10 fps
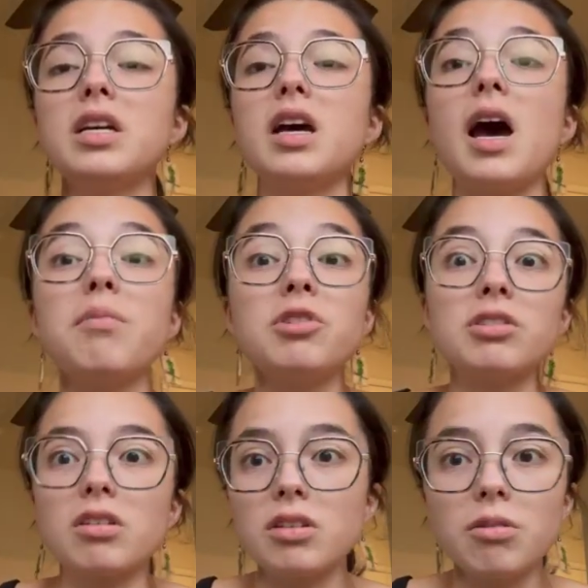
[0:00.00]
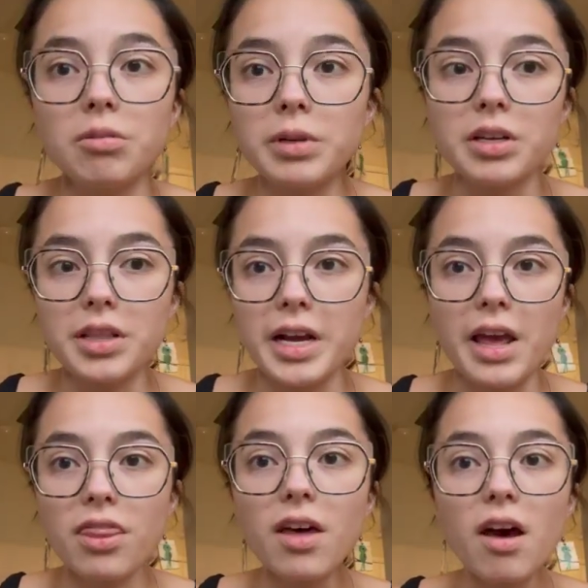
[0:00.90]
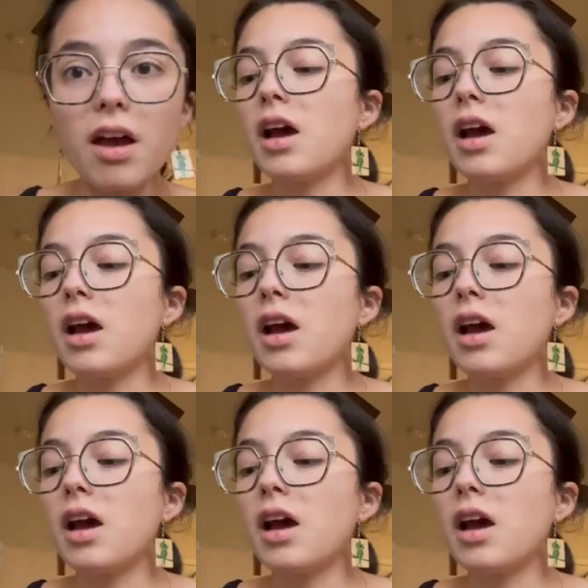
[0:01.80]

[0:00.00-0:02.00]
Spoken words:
I'm just a slower reader than I thought.